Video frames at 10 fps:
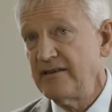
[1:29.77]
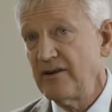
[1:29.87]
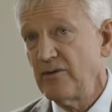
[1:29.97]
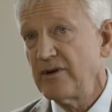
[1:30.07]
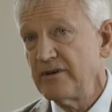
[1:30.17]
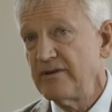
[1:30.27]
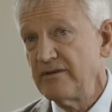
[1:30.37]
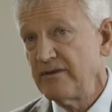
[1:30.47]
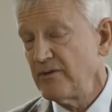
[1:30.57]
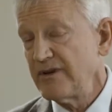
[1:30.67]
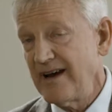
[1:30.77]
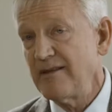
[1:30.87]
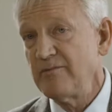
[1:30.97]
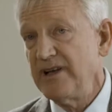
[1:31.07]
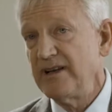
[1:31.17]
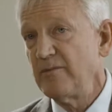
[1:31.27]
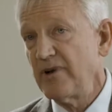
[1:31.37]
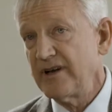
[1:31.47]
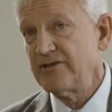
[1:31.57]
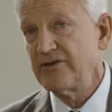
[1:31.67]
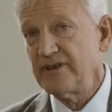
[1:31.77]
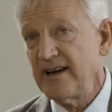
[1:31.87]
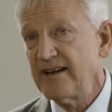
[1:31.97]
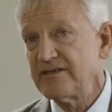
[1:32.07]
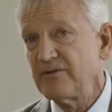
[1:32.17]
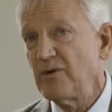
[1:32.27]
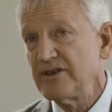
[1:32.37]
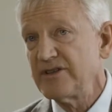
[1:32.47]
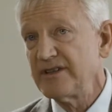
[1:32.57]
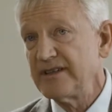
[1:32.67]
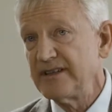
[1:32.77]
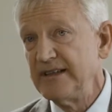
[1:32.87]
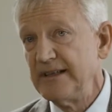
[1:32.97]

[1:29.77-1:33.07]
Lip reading: there would not be a Brain Injury Alliance of Washington.